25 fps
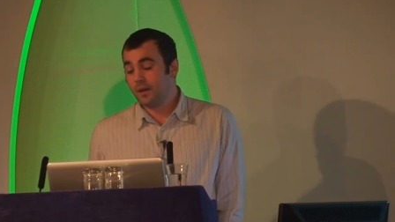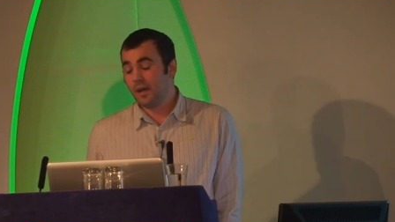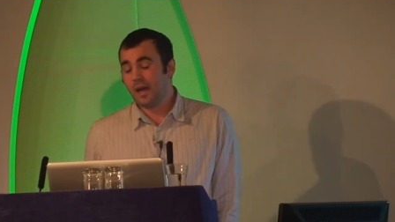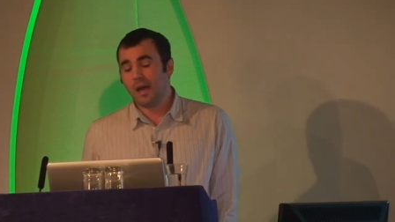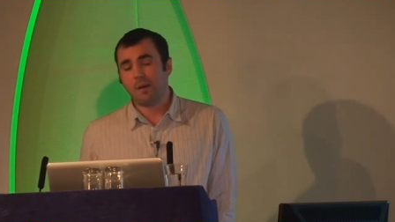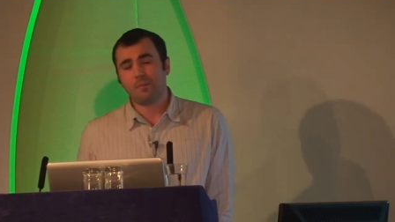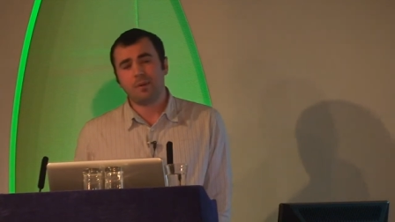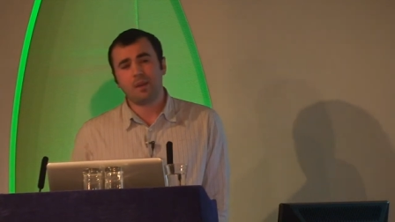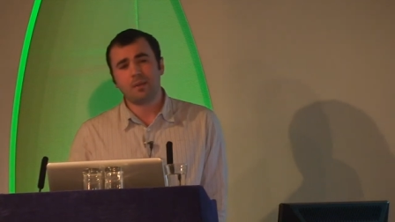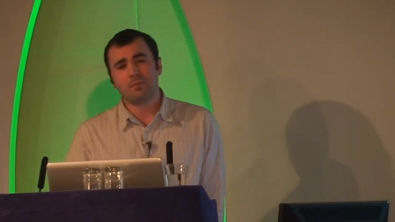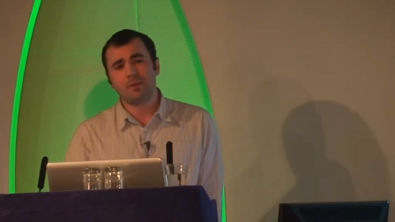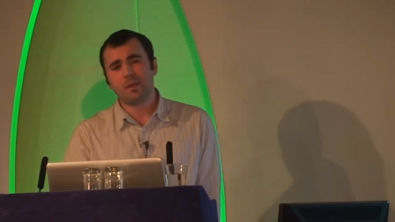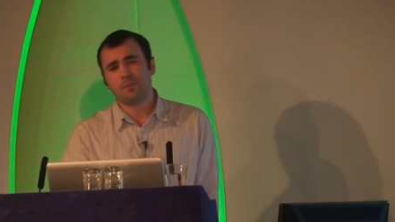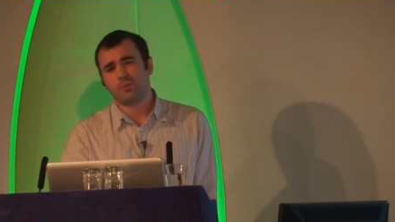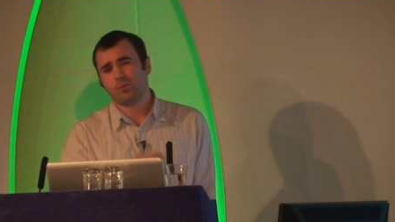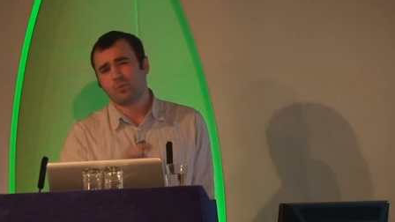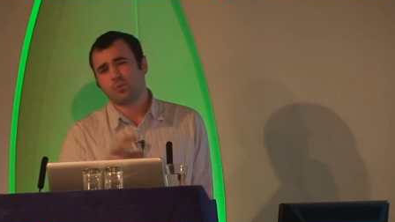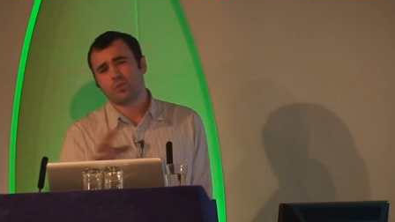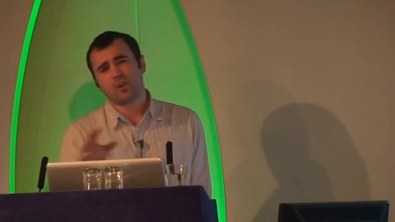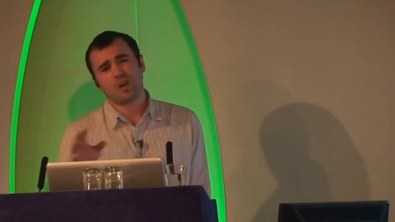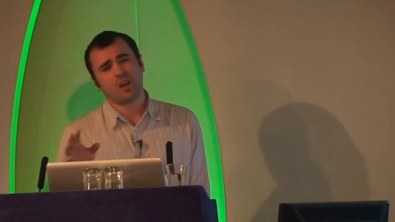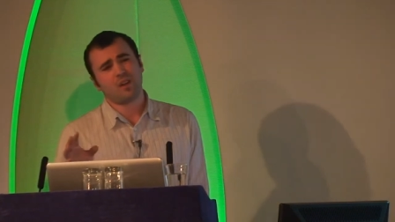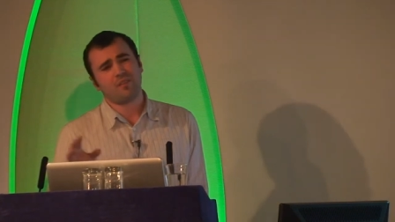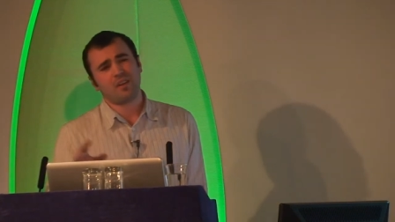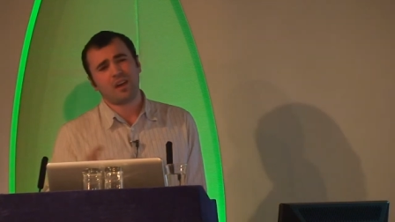How many people
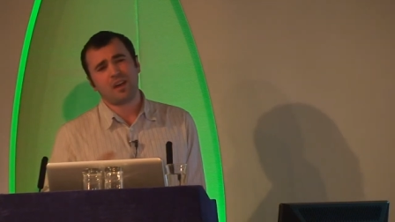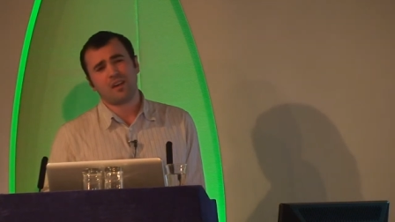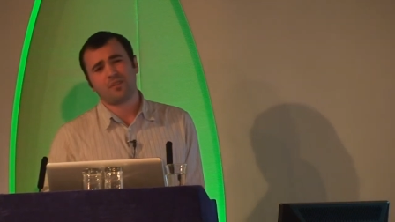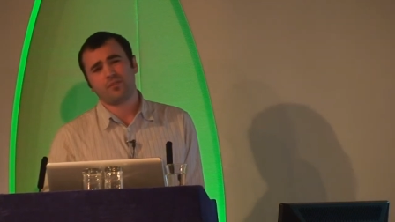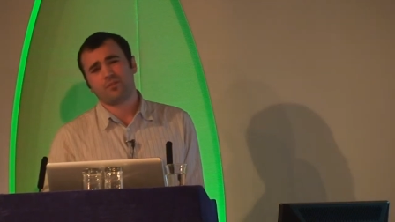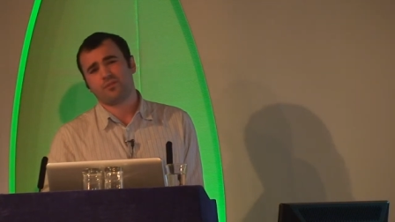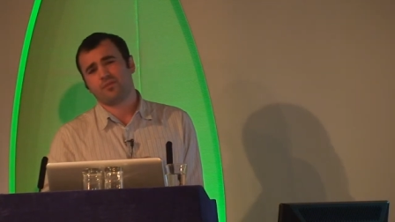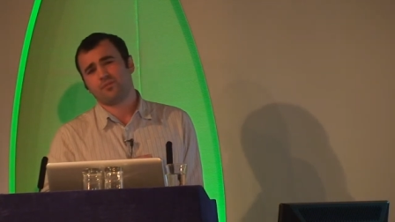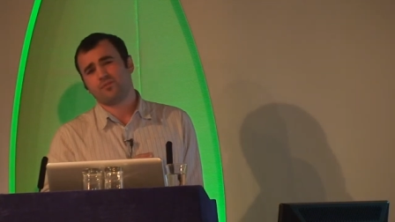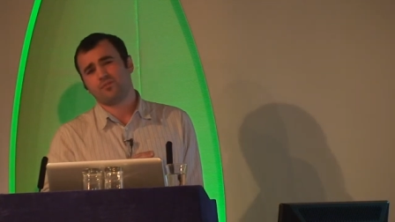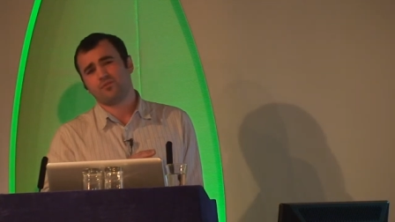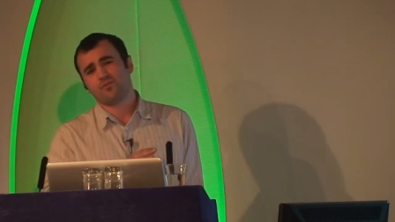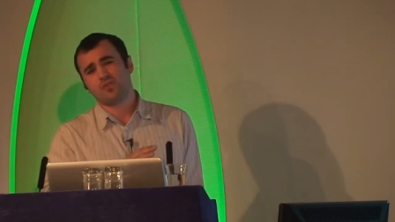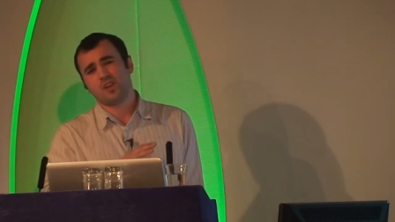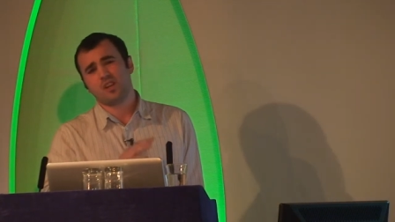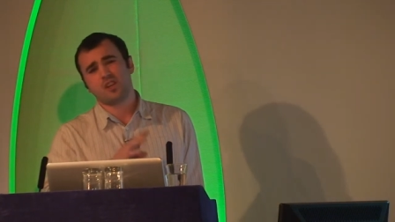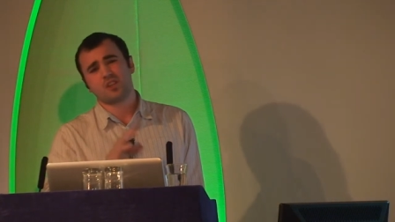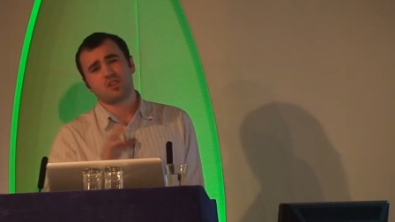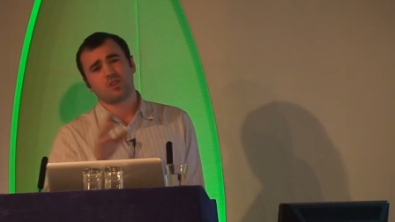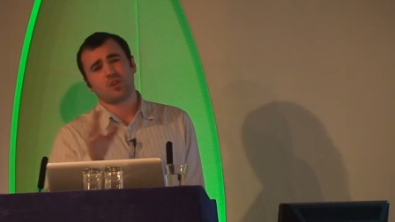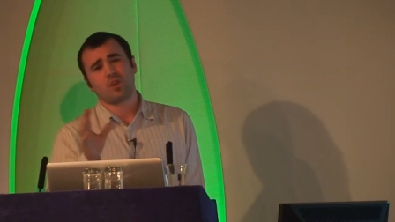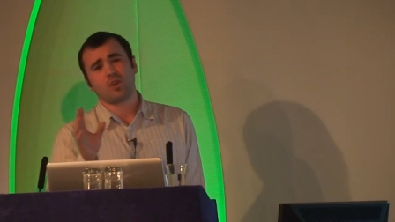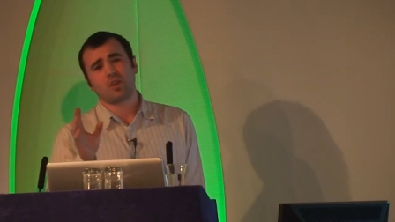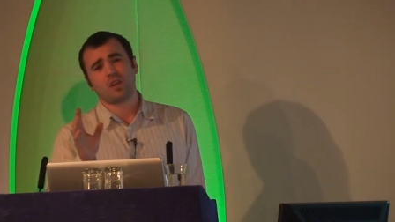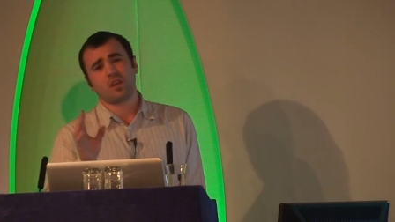kind of have
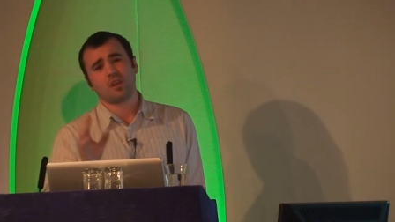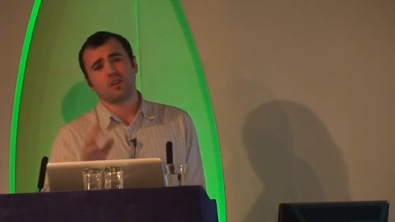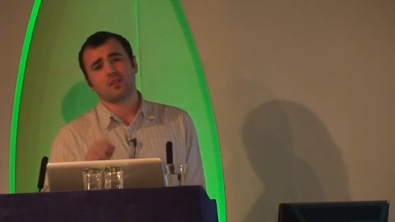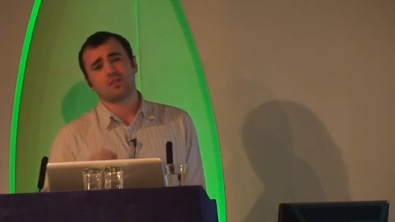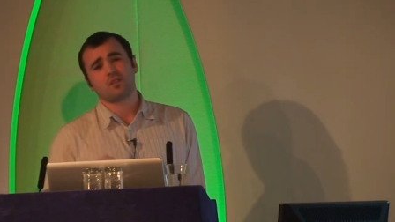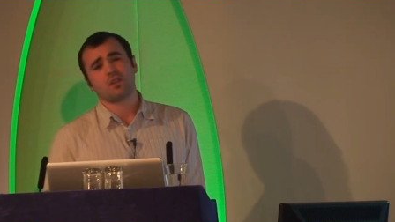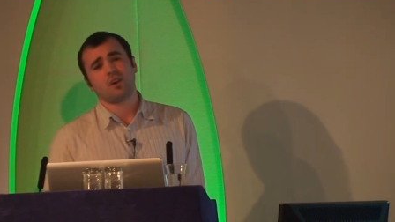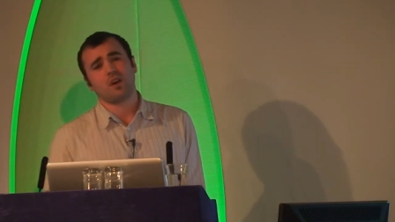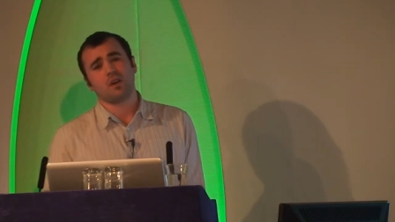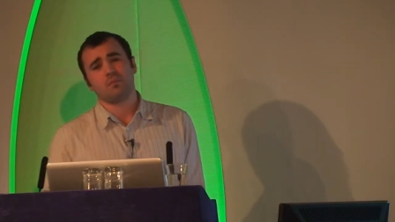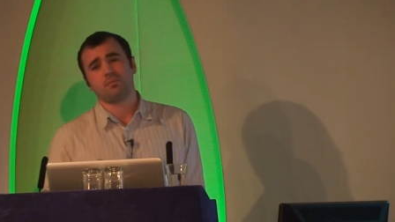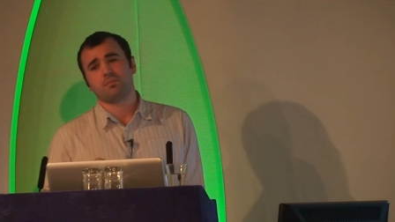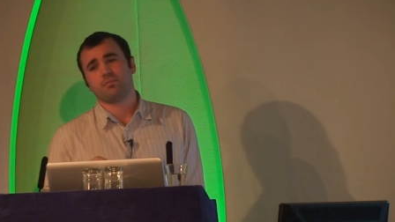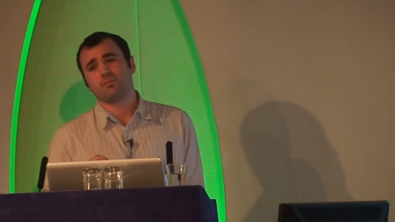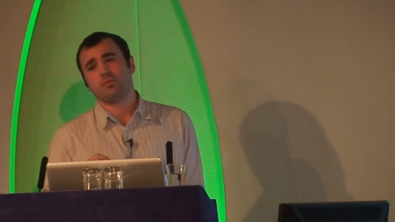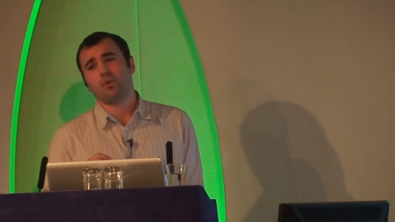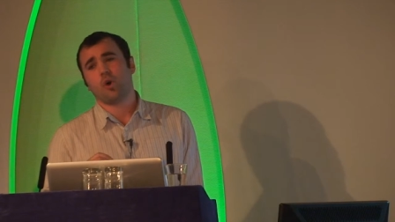restocking type